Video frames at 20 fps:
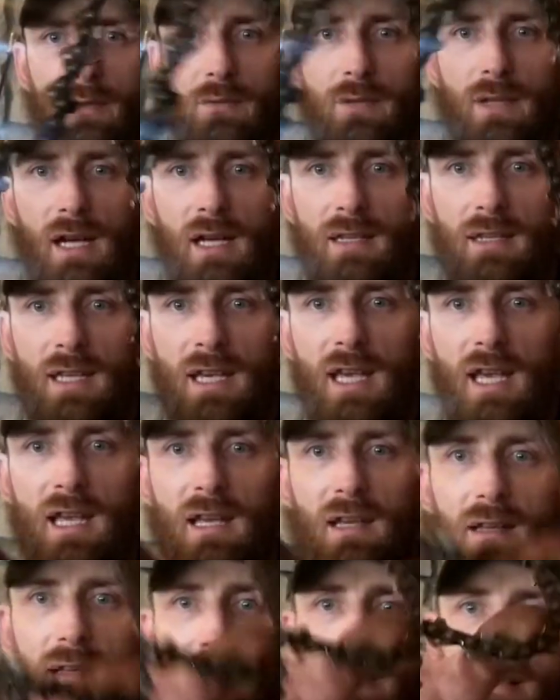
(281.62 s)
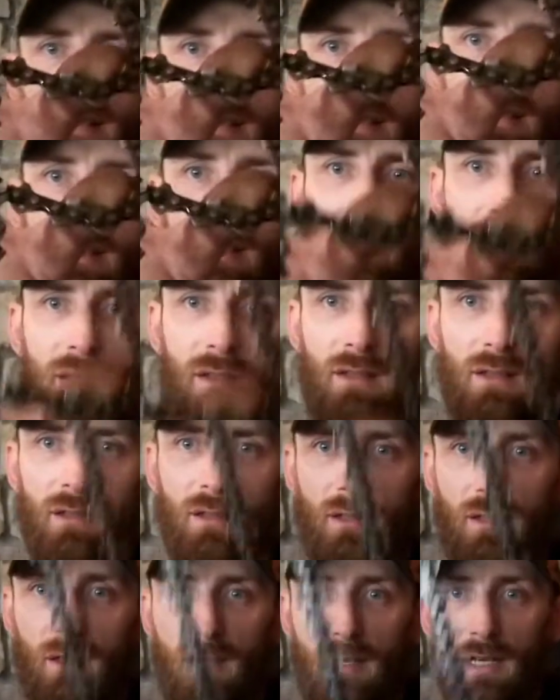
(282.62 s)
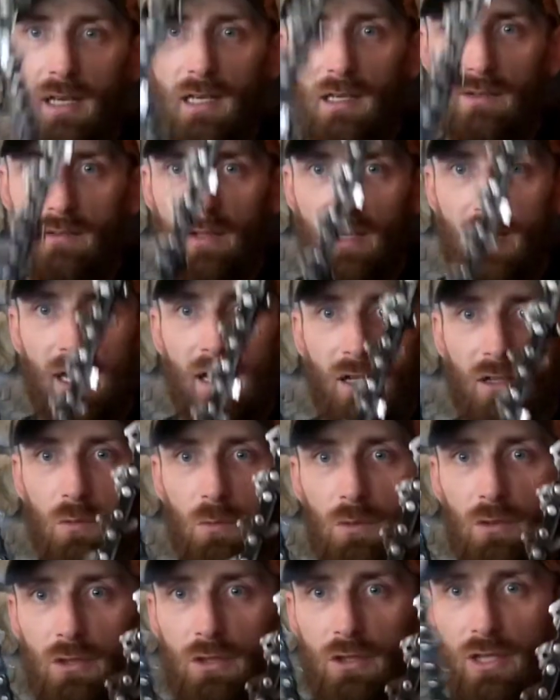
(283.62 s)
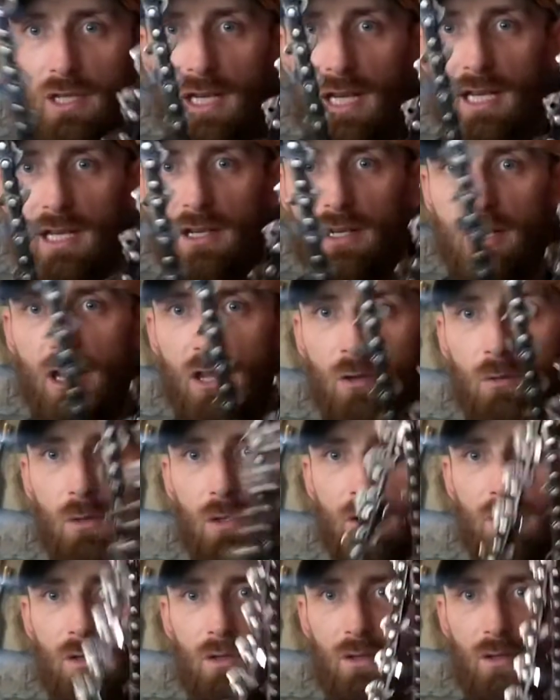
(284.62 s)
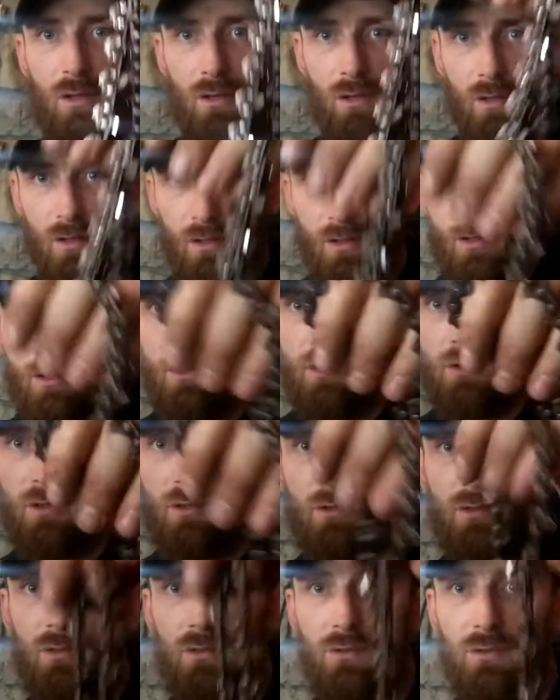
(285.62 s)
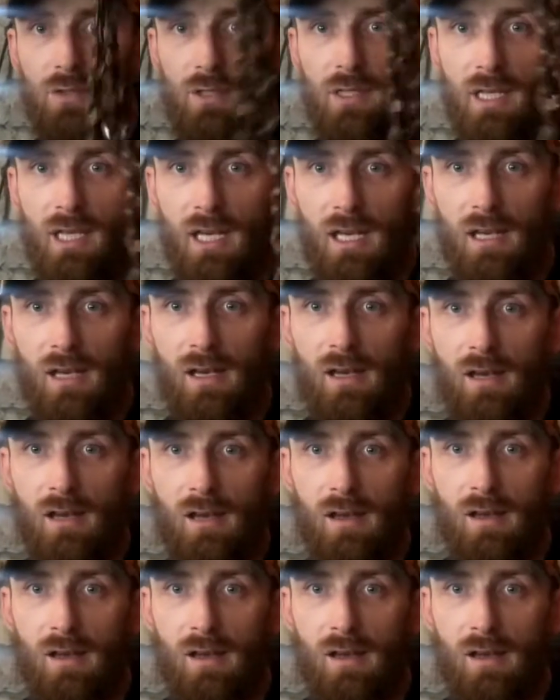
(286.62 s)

you've got that. See how it's wanting to create another one? See that?